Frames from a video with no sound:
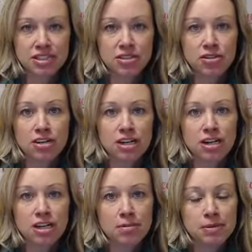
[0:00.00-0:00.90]
So there are
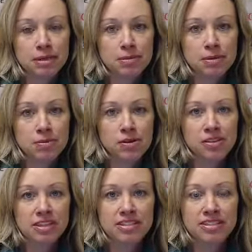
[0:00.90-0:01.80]
going to be people
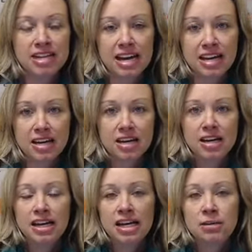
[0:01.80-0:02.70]
that stay
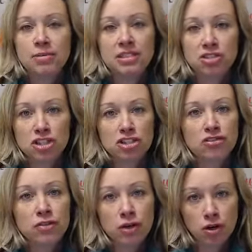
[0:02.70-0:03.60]
in positions
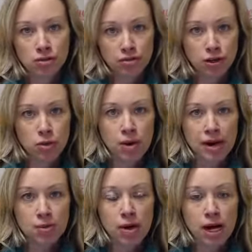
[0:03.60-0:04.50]
for quite
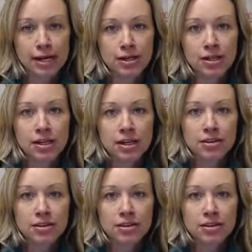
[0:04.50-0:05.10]
a while.